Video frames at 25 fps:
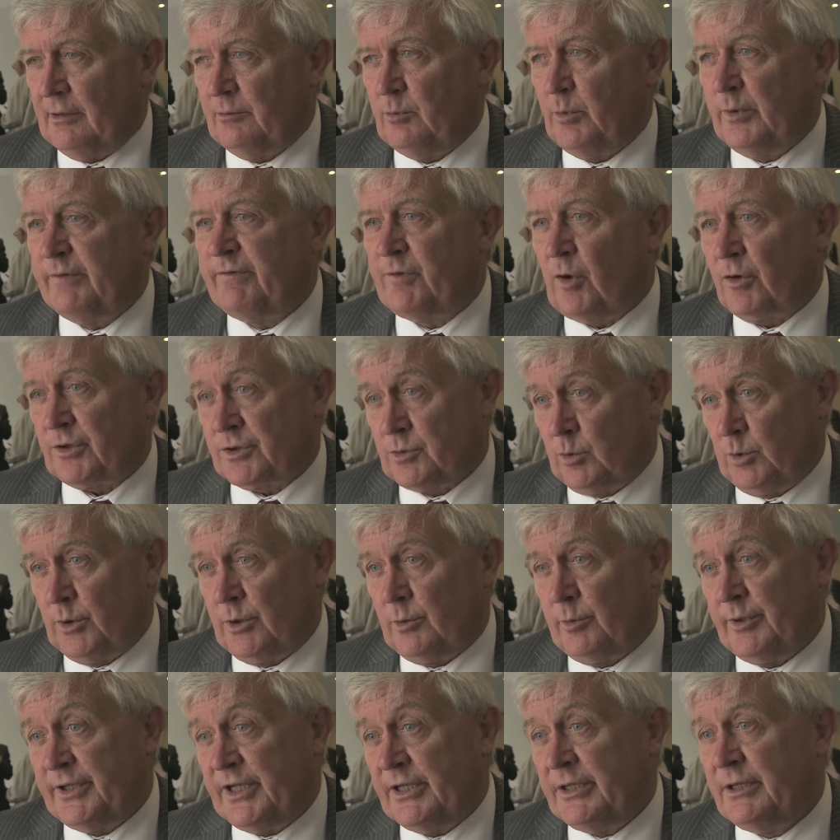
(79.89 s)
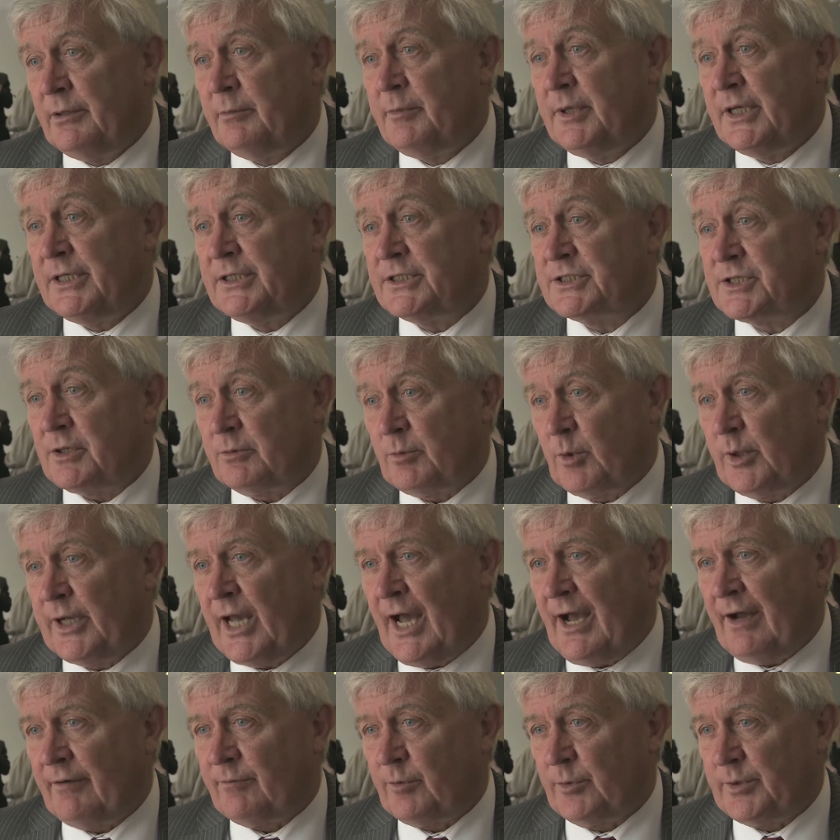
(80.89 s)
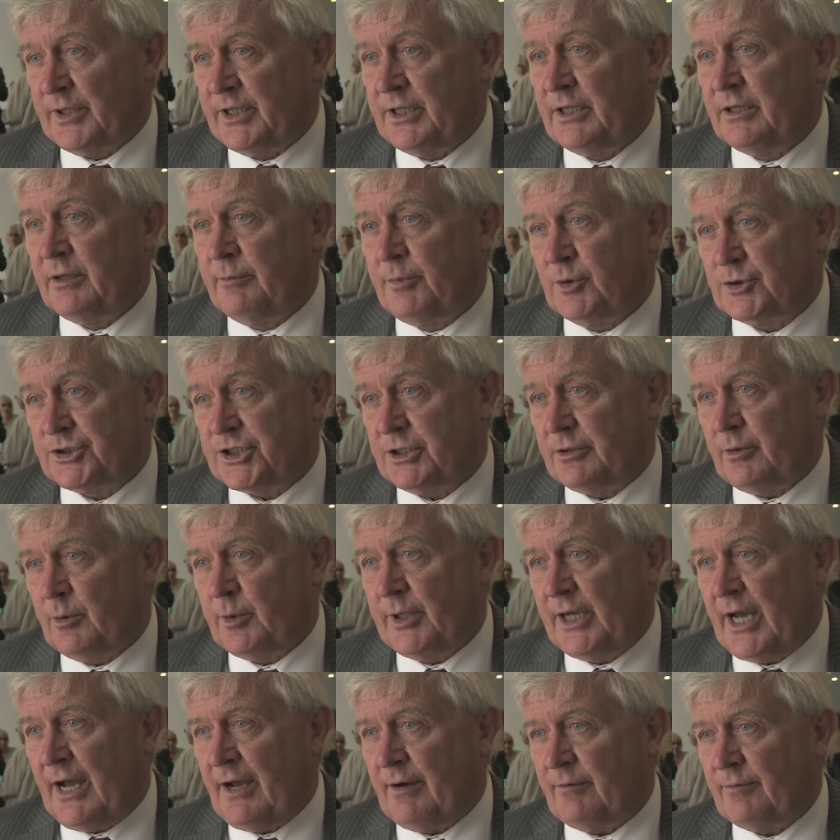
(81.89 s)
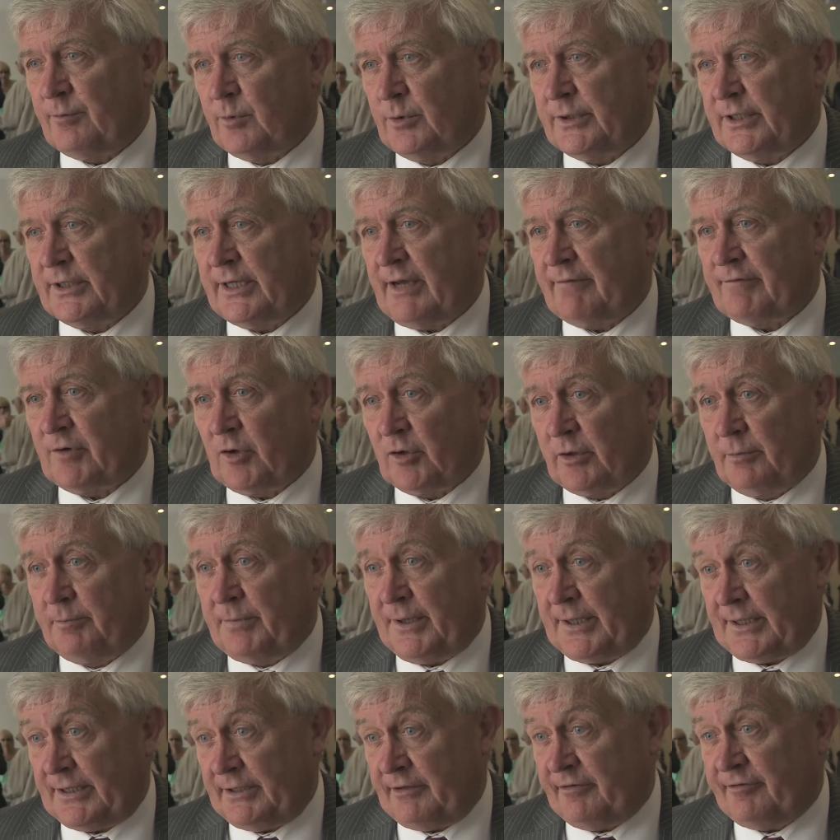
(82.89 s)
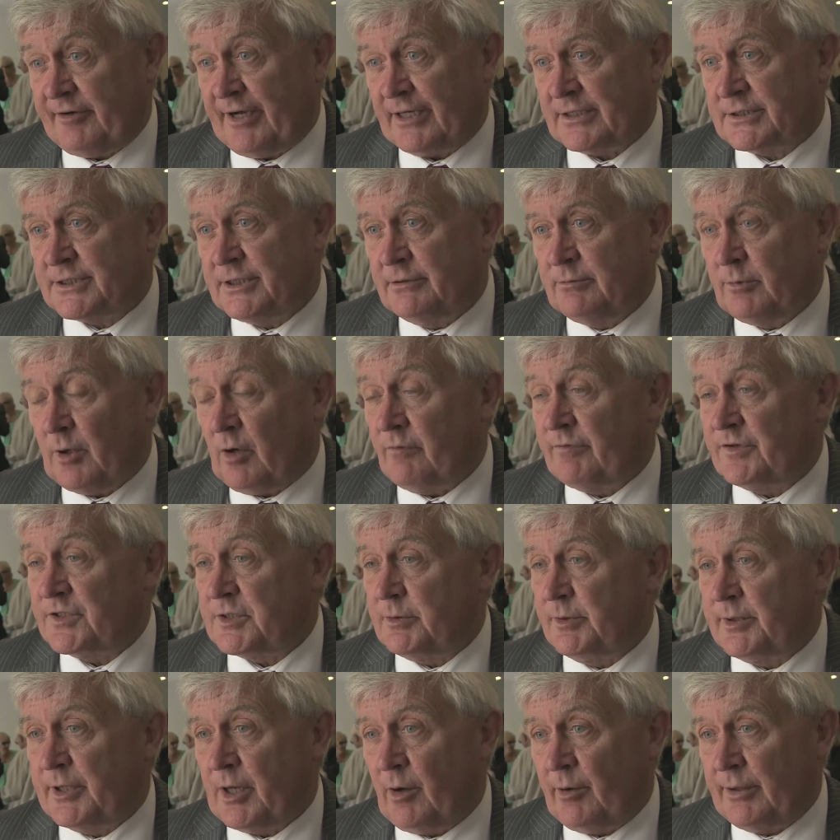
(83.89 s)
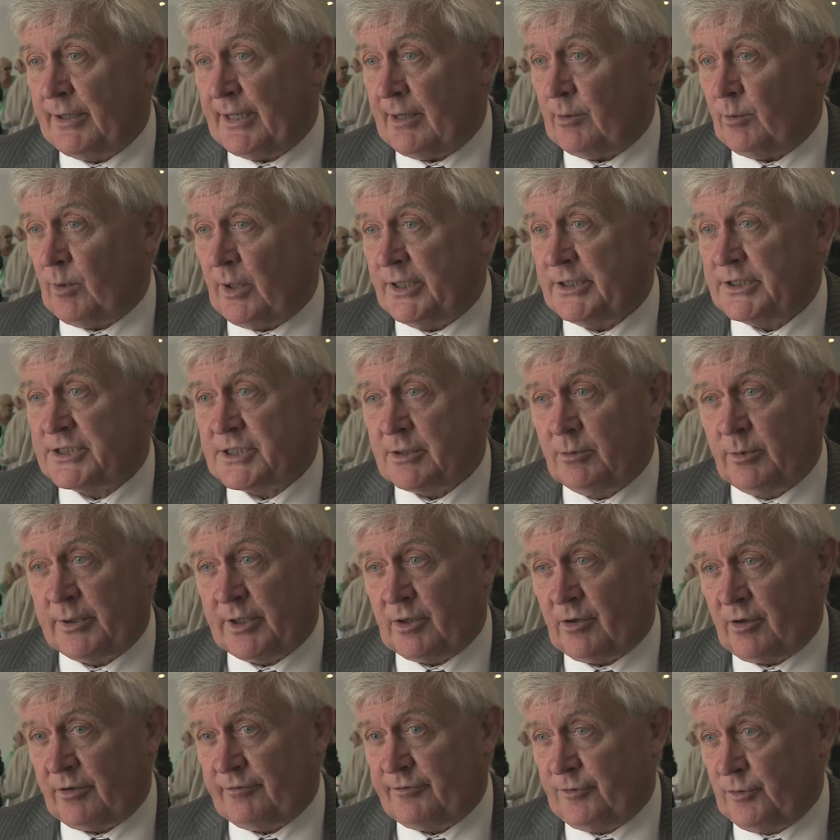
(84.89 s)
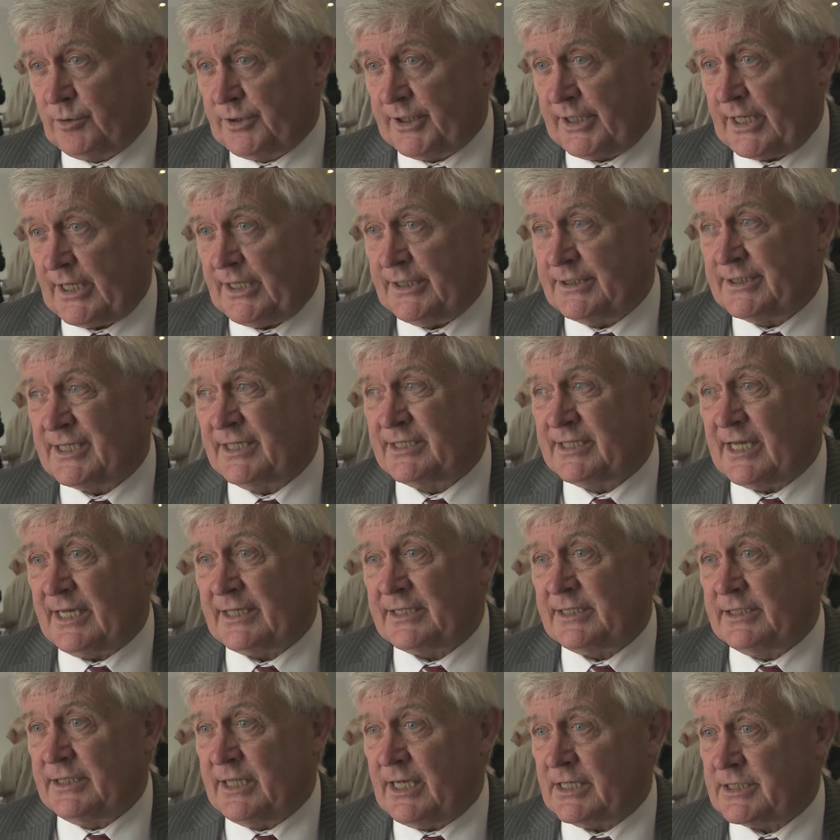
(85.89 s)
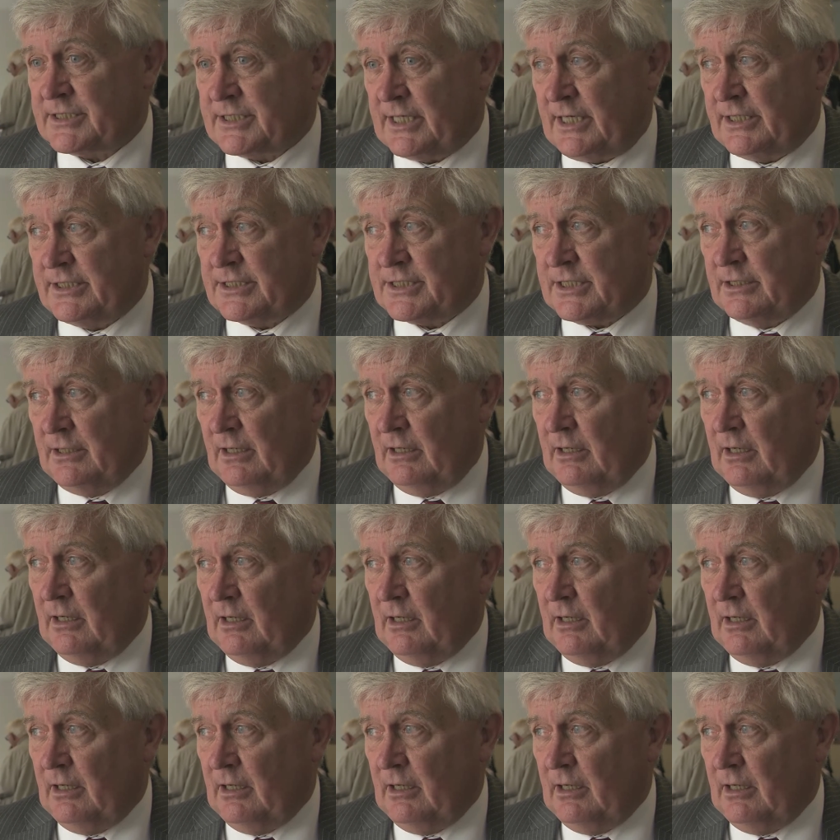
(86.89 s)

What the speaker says: We've got to work within the means that we have, within the budget that we have. We haven't got a benefactor, but obviously we're going that way, so we can't afford to get into debt in that sense.